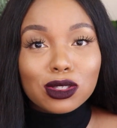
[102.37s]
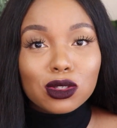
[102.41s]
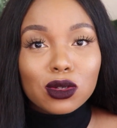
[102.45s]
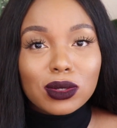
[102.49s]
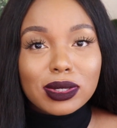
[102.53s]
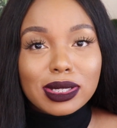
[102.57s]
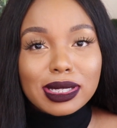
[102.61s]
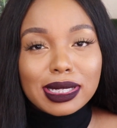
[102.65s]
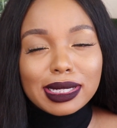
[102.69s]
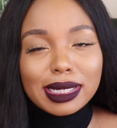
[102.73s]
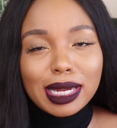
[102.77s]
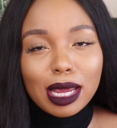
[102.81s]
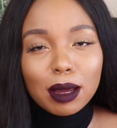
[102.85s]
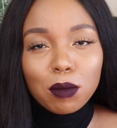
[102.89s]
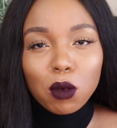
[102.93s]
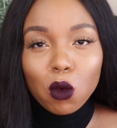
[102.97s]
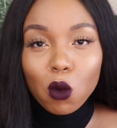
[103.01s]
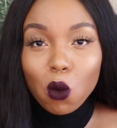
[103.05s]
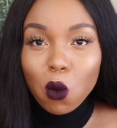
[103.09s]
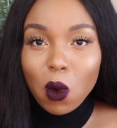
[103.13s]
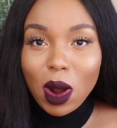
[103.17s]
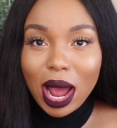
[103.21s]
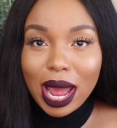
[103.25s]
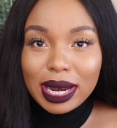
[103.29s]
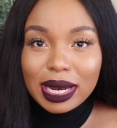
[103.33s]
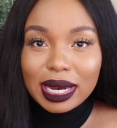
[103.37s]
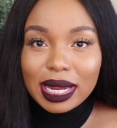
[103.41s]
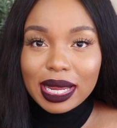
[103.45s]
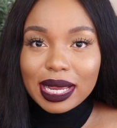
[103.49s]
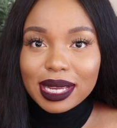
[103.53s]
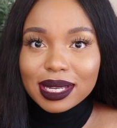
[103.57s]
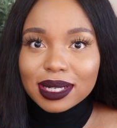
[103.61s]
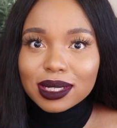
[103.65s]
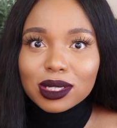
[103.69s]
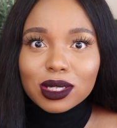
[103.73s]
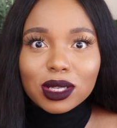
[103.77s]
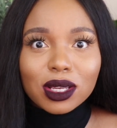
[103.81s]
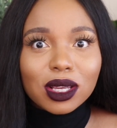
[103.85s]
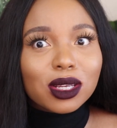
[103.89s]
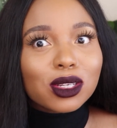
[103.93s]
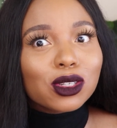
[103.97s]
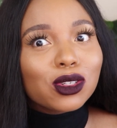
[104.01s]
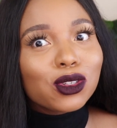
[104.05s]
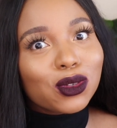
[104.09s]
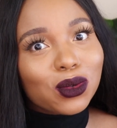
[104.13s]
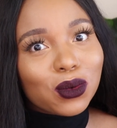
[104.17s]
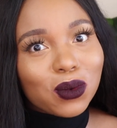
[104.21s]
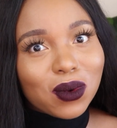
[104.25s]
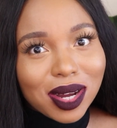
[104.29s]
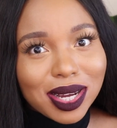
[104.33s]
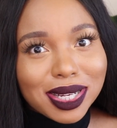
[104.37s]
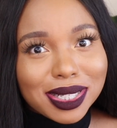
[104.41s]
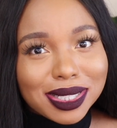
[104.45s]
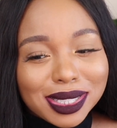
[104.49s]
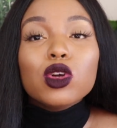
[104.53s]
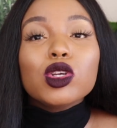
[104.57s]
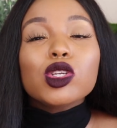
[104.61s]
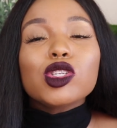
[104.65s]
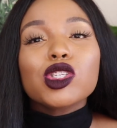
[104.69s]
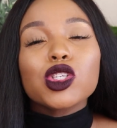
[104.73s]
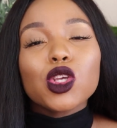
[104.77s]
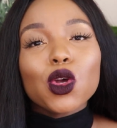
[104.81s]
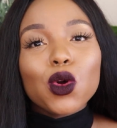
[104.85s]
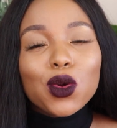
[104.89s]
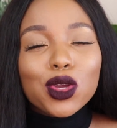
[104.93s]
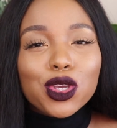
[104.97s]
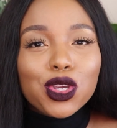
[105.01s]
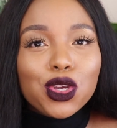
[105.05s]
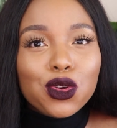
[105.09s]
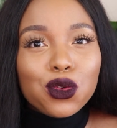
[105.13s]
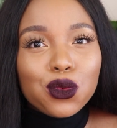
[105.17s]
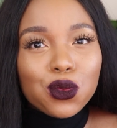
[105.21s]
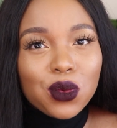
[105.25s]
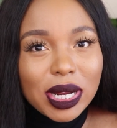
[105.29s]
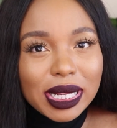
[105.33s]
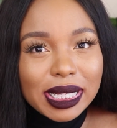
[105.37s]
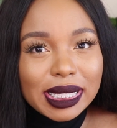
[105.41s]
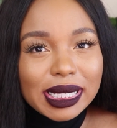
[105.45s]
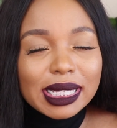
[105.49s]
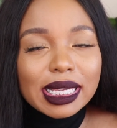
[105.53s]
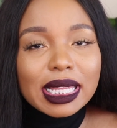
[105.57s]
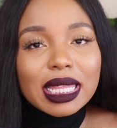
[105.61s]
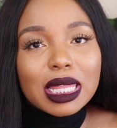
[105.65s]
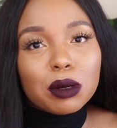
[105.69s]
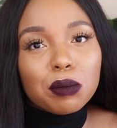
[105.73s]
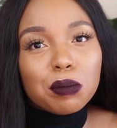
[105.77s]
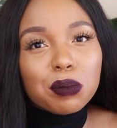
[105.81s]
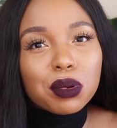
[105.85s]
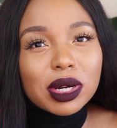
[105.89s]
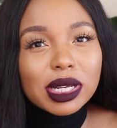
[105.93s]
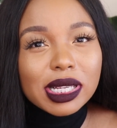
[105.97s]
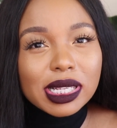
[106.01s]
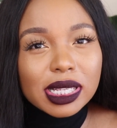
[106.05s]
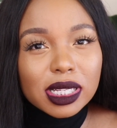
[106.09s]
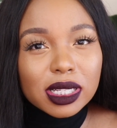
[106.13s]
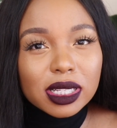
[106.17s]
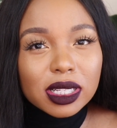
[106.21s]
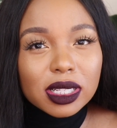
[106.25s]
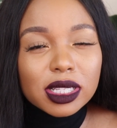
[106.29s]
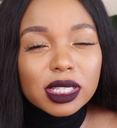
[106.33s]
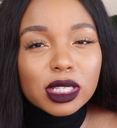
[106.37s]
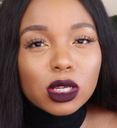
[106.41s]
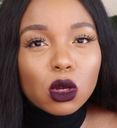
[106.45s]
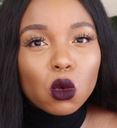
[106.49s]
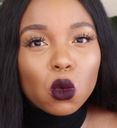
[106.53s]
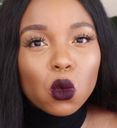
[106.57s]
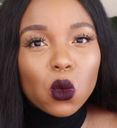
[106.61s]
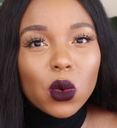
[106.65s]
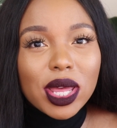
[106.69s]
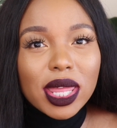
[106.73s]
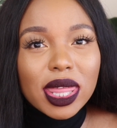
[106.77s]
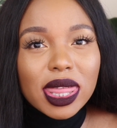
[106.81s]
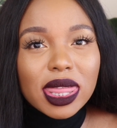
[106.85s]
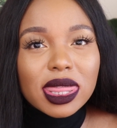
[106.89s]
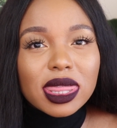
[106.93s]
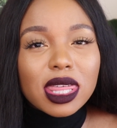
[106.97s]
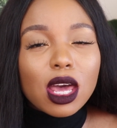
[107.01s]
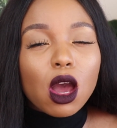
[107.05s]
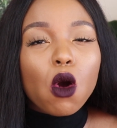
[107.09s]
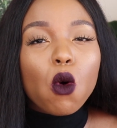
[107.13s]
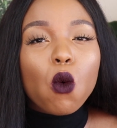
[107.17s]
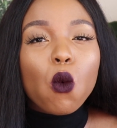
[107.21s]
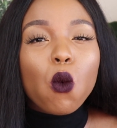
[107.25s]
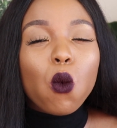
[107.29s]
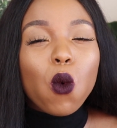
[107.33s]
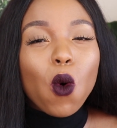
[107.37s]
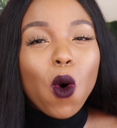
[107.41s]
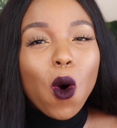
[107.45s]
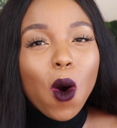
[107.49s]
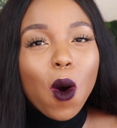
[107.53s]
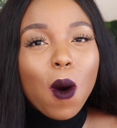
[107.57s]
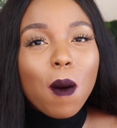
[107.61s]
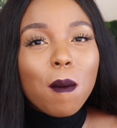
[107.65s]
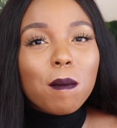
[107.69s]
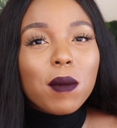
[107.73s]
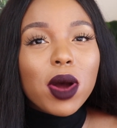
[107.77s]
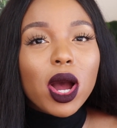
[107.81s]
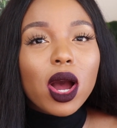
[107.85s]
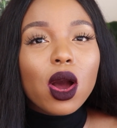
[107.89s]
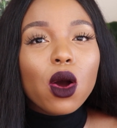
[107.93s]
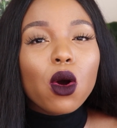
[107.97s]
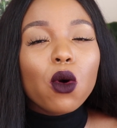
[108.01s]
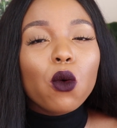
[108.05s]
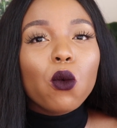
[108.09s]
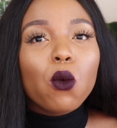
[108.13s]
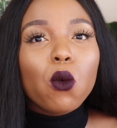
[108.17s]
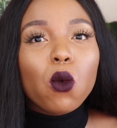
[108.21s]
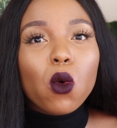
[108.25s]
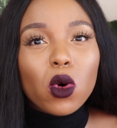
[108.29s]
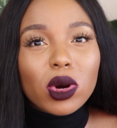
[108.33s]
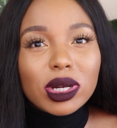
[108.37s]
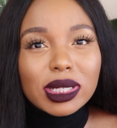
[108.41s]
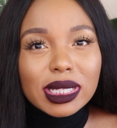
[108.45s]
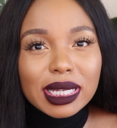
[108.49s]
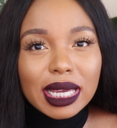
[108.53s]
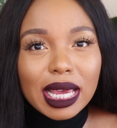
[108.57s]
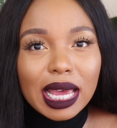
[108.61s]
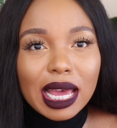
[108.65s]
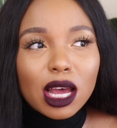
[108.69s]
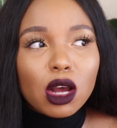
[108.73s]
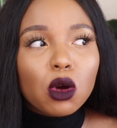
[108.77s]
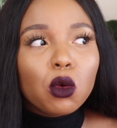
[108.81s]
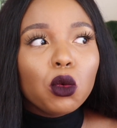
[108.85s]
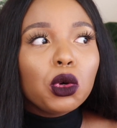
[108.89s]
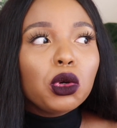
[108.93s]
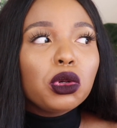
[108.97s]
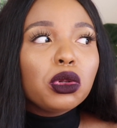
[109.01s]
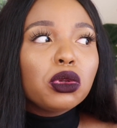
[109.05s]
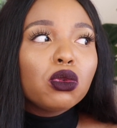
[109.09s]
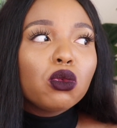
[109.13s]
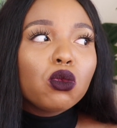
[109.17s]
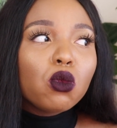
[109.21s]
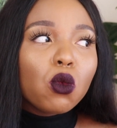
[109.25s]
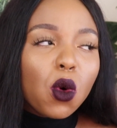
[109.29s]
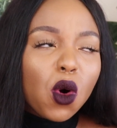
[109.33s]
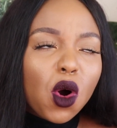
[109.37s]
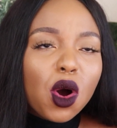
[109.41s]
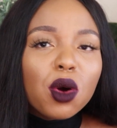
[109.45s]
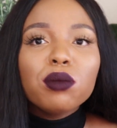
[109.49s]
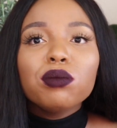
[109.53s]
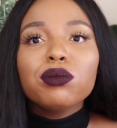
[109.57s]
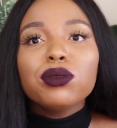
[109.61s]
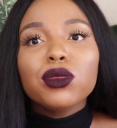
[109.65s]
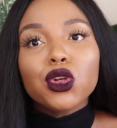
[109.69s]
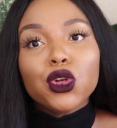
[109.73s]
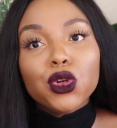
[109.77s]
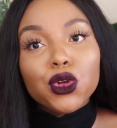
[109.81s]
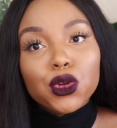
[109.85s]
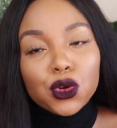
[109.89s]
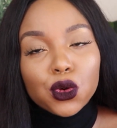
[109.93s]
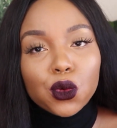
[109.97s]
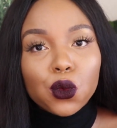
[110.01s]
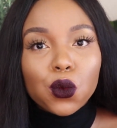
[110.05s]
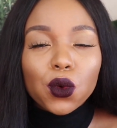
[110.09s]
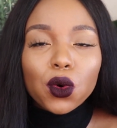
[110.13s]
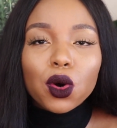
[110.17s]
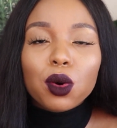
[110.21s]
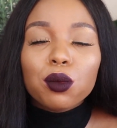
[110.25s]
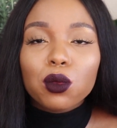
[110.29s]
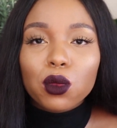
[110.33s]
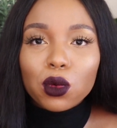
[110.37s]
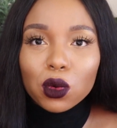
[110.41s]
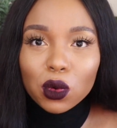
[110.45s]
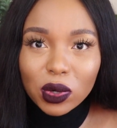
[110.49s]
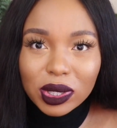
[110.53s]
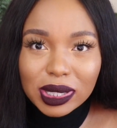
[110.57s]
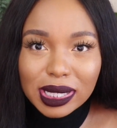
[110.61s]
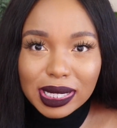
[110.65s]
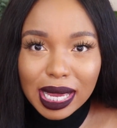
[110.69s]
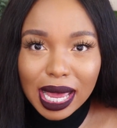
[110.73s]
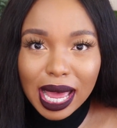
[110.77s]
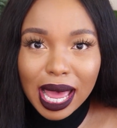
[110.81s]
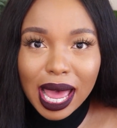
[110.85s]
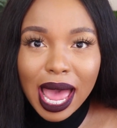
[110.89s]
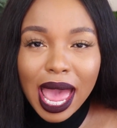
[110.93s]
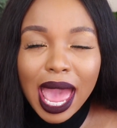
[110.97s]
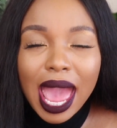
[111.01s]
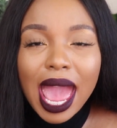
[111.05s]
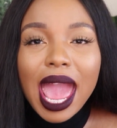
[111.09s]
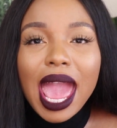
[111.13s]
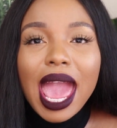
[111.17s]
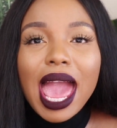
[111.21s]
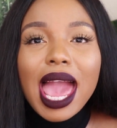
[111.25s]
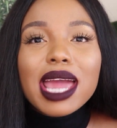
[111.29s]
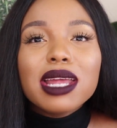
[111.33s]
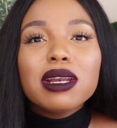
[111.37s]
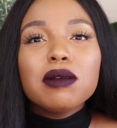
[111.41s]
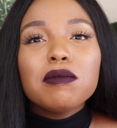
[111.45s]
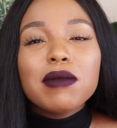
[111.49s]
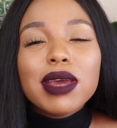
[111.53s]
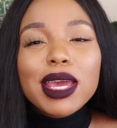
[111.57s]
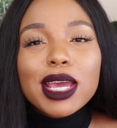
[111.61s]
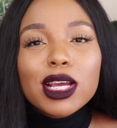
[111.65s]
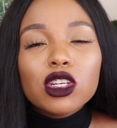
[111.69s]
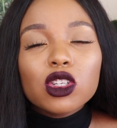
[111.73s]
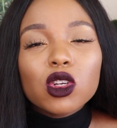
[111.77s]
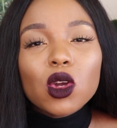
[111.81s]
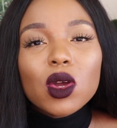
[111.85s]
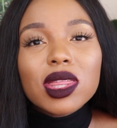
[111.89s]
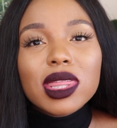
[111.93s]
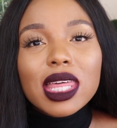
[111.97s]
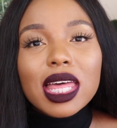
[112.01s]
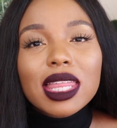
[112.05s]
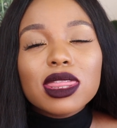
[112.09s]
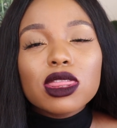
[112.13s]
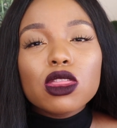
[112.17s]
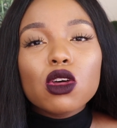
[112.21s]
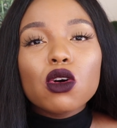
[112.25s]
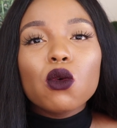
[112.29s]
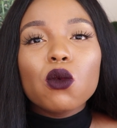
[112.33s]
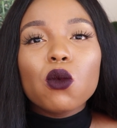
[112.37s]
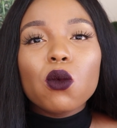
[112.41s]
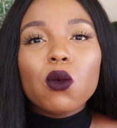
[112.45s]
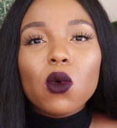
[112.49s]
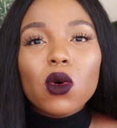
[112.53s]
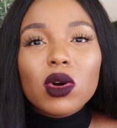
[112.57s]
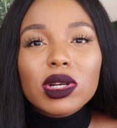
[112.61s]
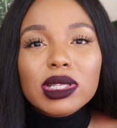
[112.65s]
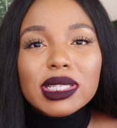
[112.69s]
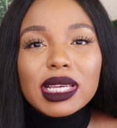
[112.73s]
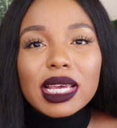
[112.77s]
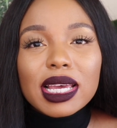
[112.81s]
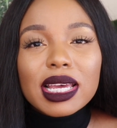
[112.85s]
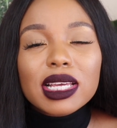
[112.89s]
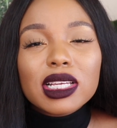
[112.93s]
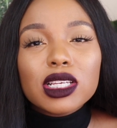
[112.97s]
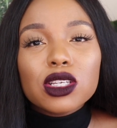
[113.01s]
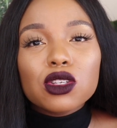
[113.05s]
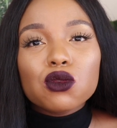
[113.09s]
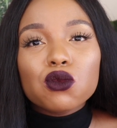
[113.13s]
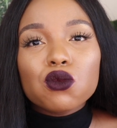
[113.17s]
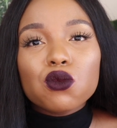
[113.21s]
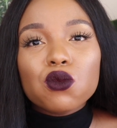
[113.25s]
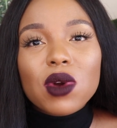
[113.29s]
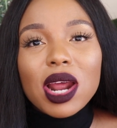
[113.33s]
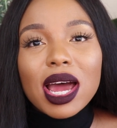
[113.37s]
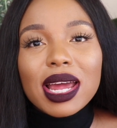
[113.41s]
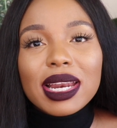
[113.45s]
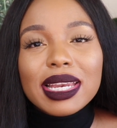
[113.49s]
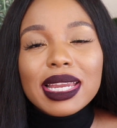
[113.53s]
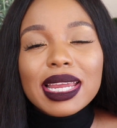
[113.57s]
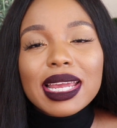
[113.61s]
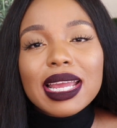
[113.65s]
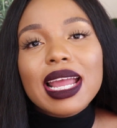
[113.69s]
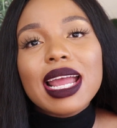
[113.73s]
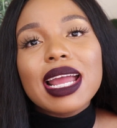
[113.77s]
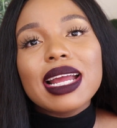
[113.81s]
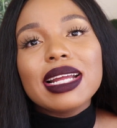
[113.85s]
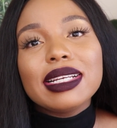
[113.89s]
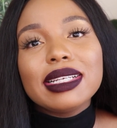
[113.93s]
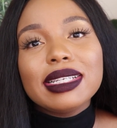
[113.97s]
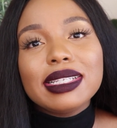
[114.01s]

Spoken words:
so step one is to wash. So you rinse the bristles with warm water, or warm lukewarm water, and make sure that the water is running